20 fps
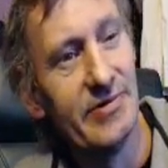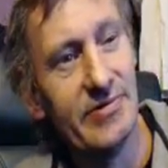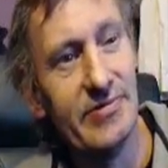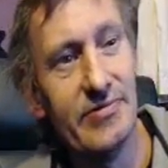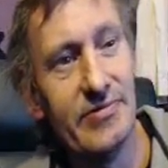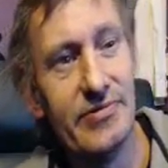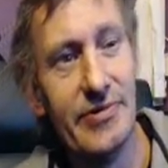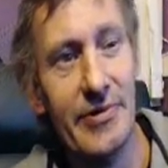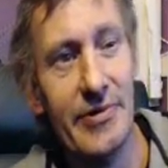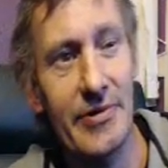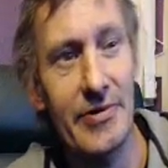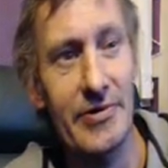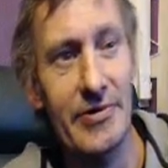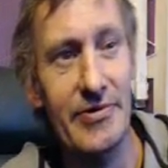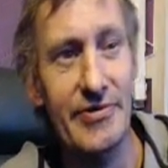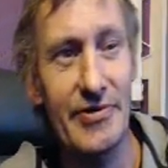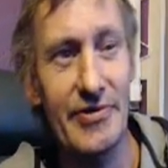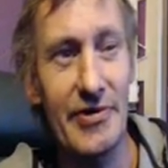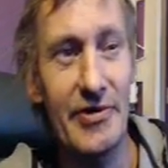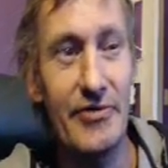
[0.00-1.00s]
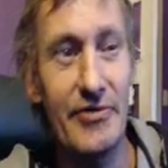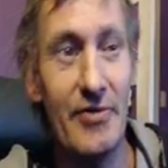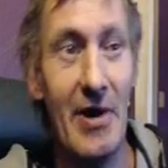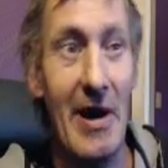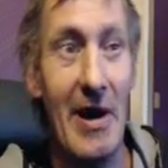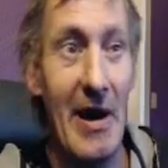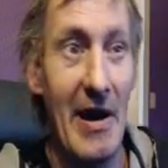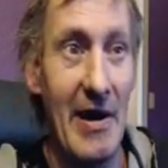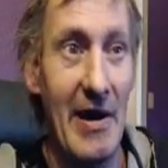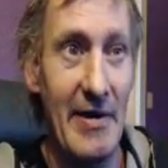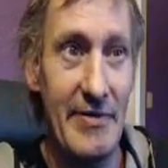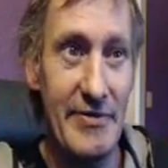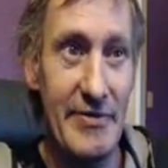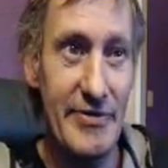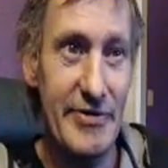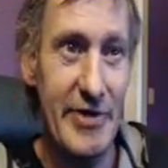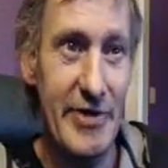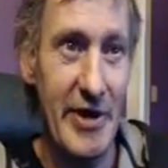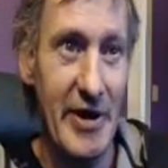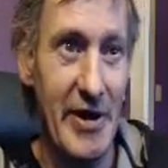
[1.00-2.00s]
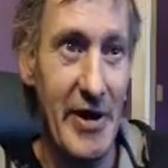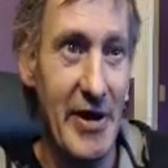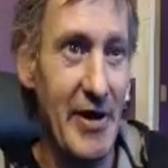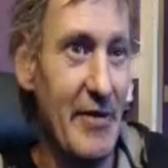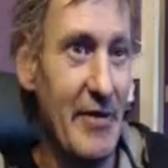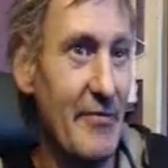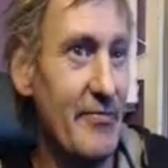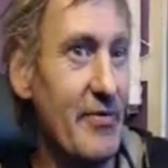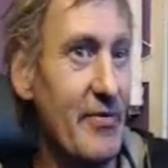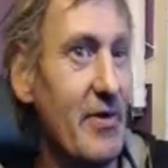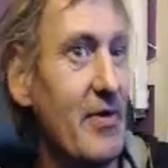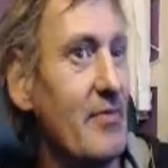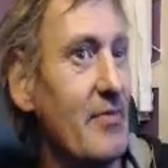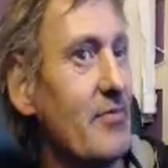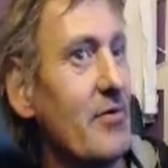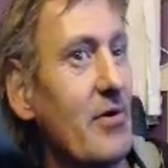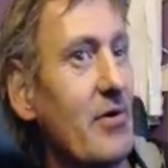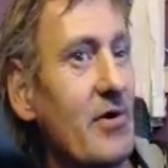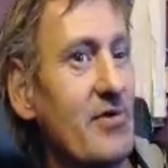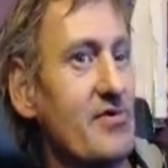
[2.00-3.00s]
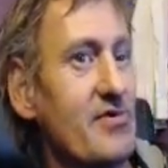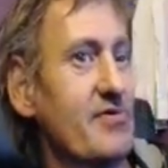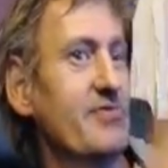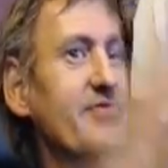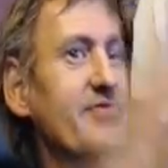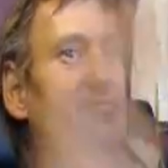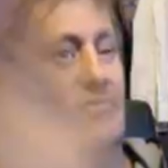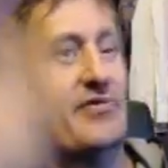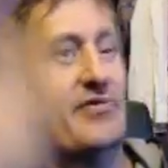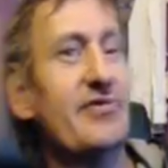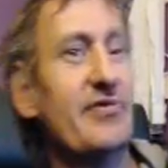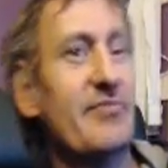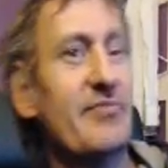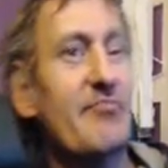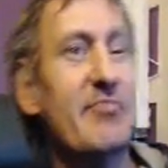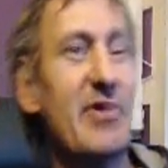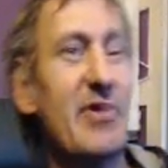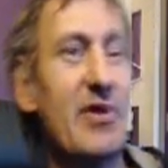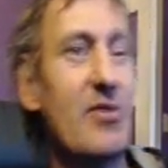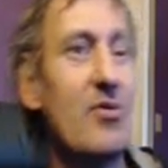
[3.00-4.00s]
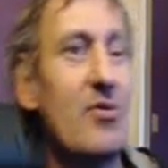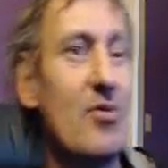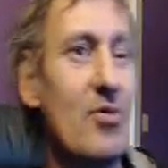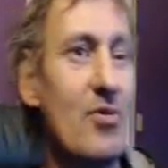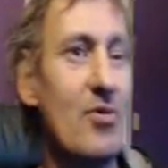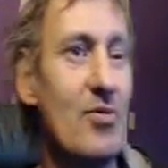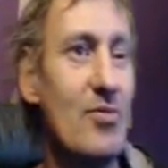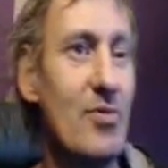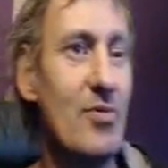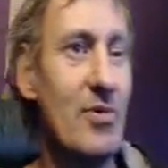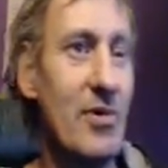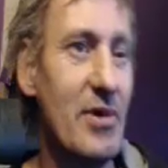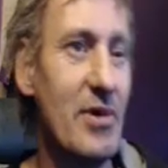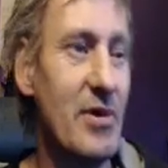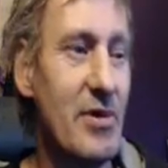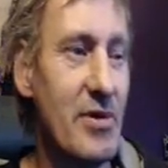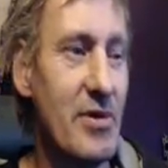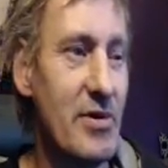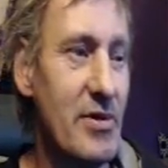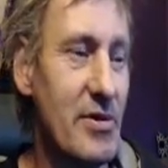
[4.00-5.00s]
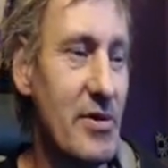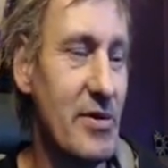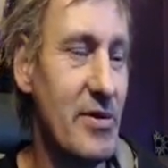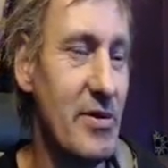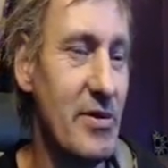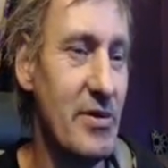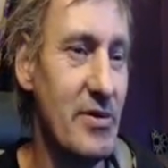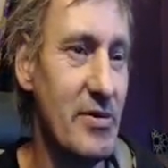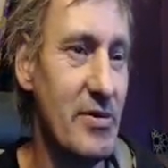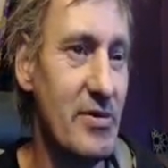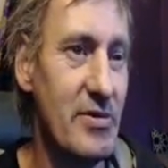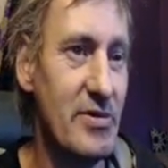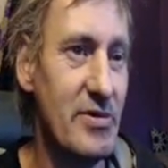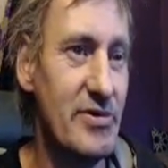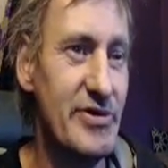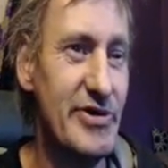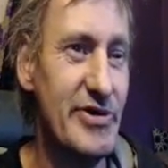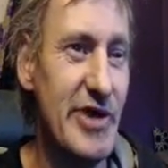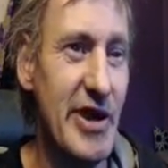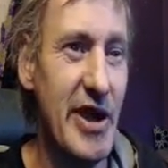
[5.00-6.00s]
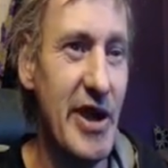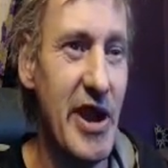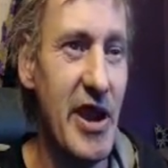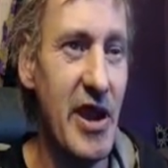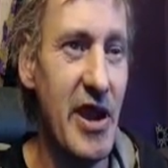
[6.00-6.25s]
turns the drive shaft that runs the big old Jenny.